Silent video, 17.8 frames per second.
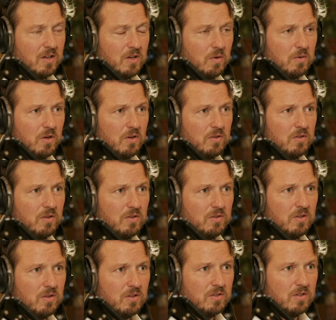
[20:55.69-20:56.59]
on,
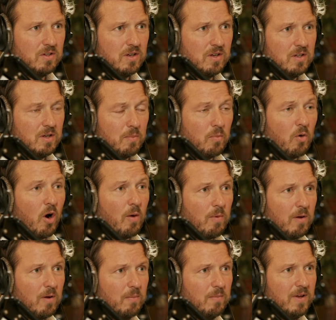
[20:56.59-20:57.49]
on, on the, the
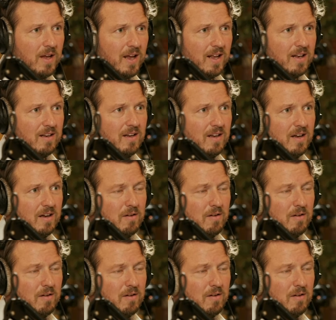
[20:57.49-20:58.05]
problem and